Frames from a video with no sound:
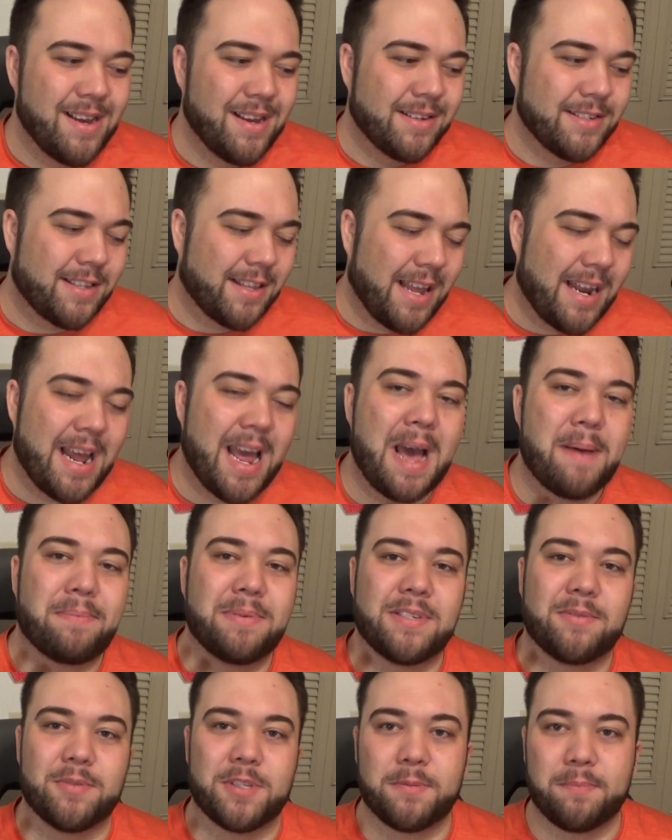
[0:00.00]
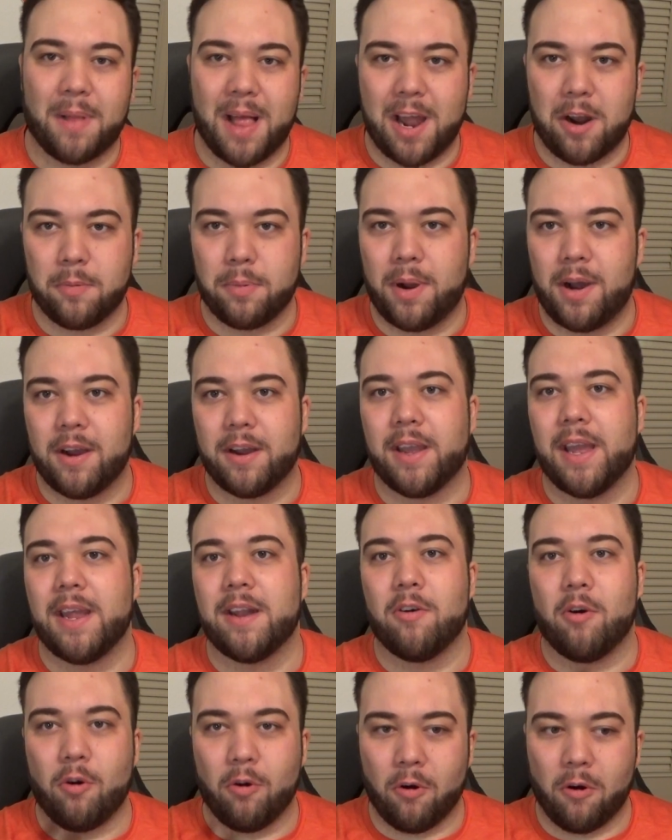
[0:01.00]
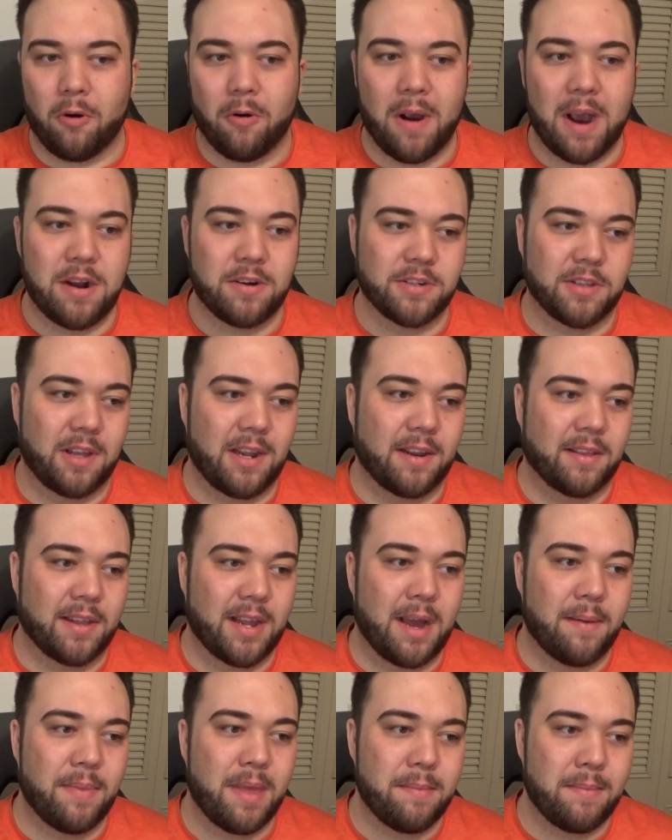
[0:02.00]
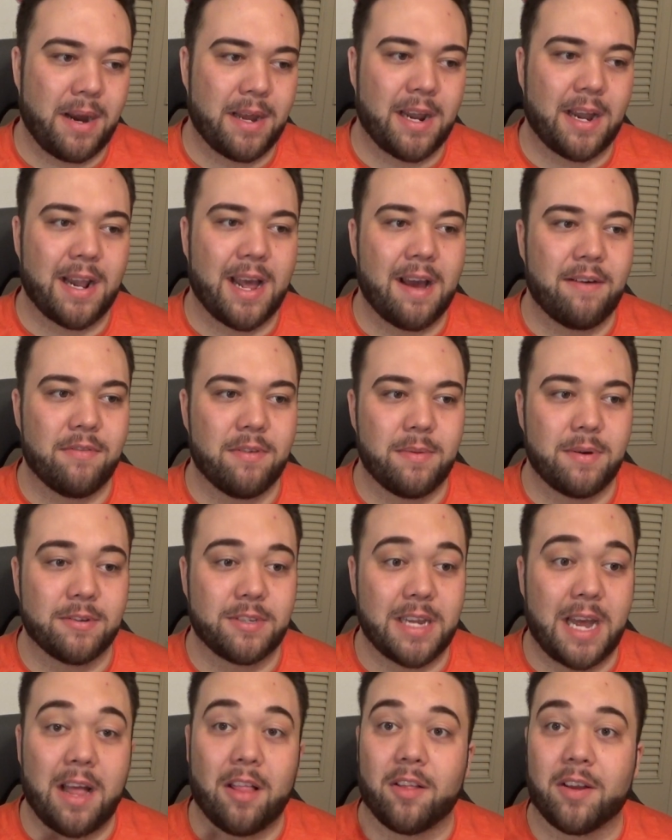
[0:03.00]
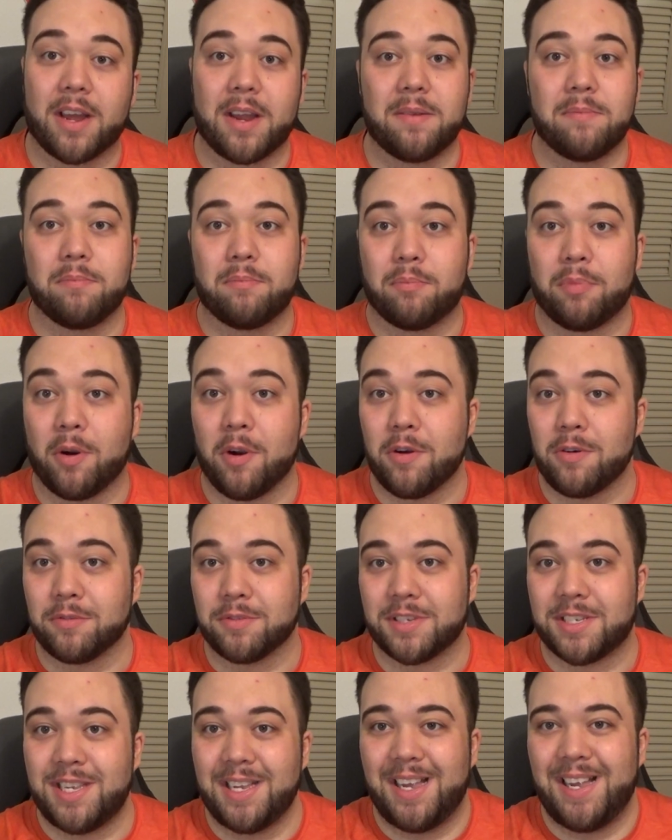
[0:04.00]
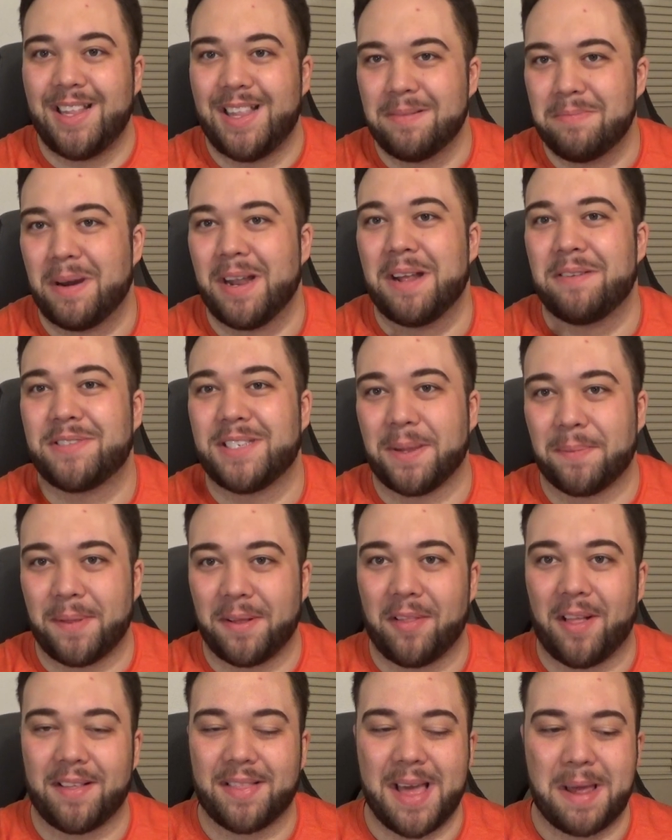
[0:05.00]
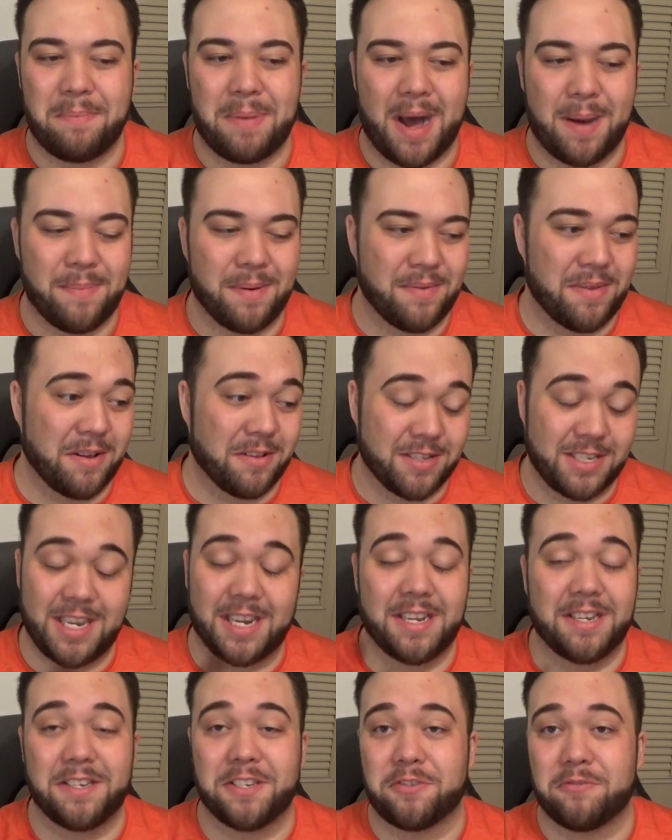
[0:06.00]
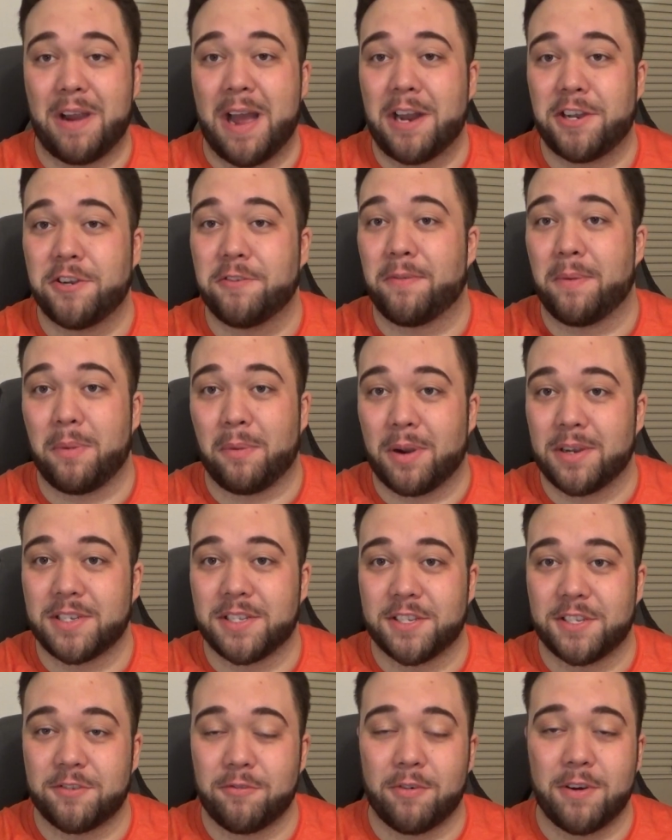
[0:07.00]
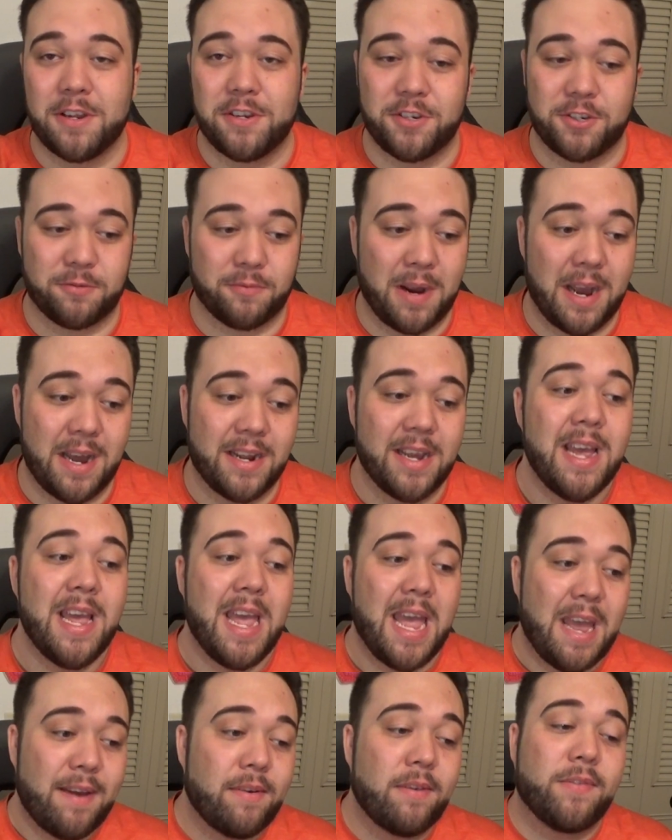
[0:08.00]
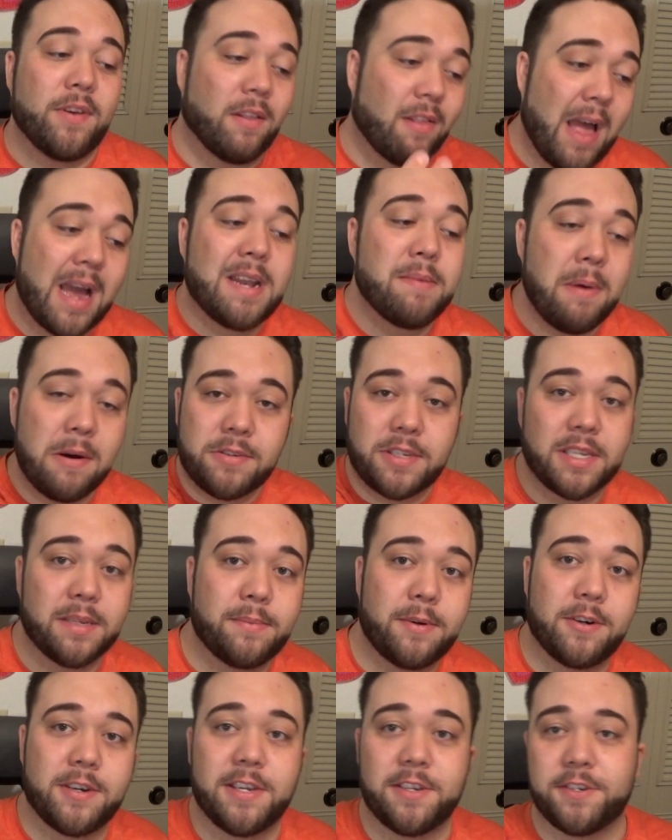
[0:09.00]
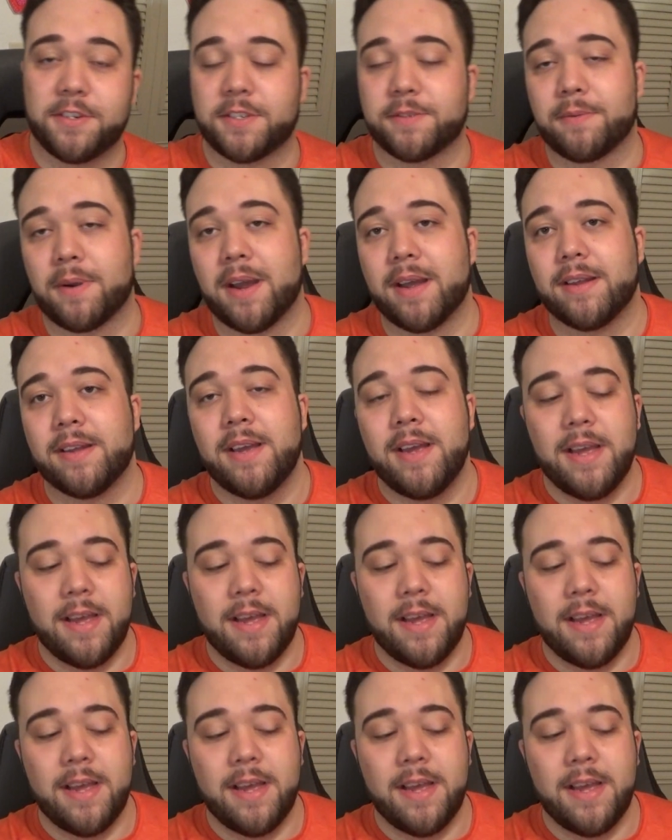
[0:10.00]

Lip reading: So that happens with splatterpunk and horror writers a lot of the time. They might not have the most elegant prose. They might have something like that pop in there. It's going to distract you from the rest of the story you just read, even if you liked most of the book you just read.